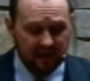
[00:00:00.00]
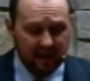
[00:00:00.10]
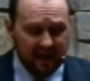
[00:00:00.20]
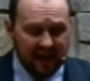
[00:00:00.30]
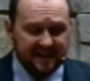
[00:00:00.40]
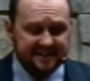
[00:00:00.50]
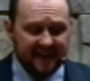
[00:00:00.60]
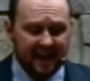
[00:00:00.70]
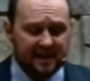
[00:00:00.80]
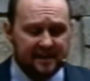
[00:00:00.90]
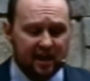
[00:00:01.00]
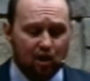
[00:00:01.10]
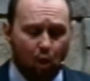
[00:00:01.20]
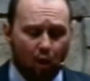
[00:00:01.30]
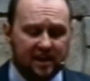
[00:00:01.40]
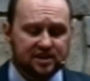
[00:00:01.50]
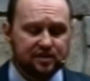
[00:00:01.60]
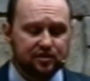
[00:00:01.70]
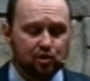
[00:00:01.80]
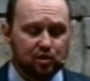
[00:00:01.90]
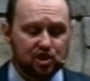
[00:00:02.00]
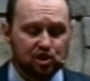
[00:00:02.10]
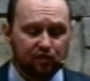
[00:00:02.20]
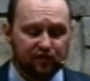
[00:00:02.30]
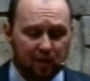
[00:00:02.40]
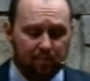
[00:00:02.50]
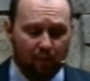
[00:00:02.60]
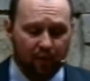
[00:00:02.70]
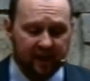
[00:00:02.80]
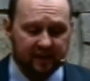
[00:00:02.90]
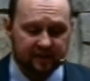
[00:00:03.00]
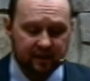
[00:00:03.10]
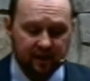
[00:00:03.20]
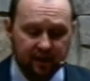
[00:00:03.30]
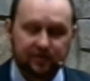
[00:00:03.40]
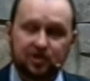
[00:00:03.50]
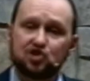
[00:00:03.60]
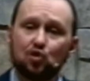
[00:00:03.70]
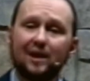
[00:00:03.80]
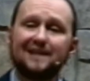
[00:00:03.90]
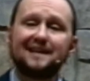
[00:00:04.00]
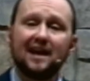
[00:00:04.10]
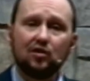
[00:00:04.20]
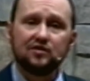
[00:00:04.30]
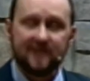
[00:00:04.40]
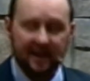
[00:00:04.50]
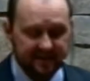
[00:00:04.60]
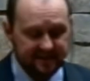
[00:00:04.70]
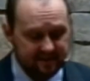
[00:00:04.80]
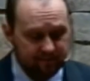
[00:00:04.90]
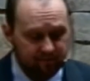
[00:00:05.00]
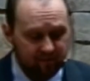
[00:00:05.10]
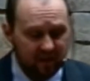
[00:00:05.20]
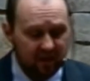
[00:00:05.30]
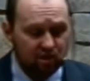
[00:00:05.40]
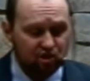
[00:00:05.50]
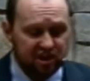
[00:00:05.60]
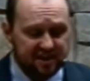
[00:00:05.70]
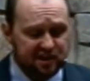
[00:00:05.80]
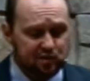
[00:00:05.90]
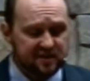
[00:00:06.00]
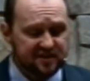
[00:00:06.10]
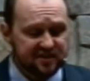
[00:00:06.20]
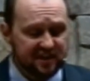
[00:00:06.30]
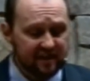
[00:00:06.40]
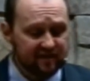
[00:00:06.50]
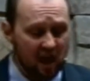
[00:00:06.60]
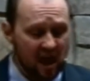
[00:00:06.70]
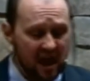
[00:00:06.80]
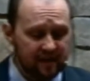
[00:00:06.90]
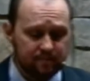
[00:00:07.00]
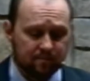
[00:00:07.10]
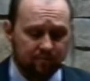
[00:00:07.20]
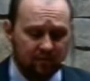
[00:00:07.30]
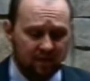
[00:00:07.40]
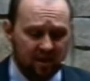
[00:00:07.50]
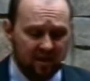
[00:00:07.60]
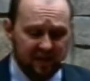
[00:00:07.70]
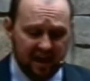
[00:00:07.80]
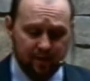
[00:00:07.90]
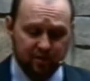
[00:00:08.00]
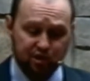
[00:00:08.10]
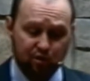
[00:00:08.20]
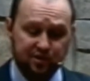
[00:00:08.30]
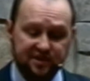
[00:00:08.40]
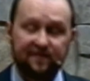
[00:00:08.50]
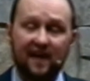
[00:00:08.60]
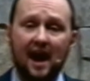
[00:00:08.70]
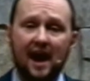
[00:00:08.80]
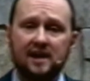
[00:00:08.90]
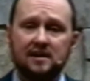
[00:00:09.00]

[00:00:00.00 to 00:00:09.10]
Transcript: He stated that according to the traditional viewpoint, the story tells us Jesus was the Son of God, that he was crucified,